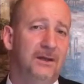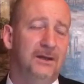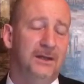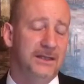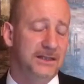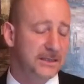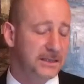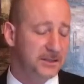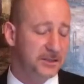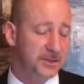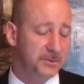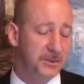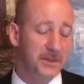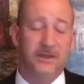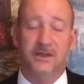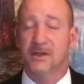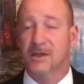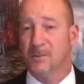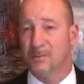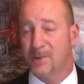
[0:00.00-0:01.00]
Listen to me,
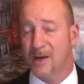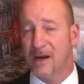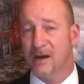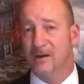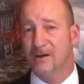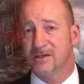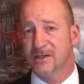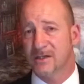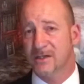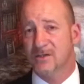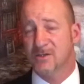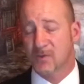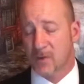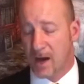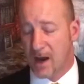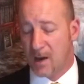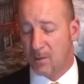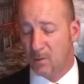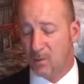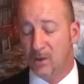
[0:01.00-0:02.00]
the comparison
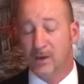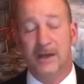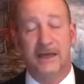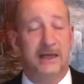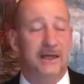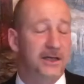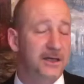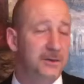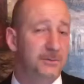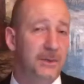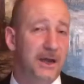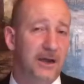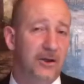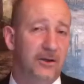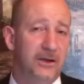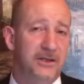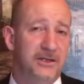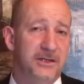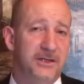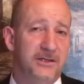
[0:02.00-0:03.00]
trap will end
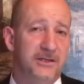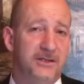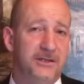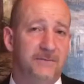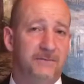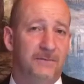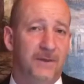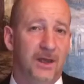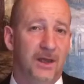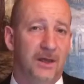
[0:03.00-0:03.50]
marriages.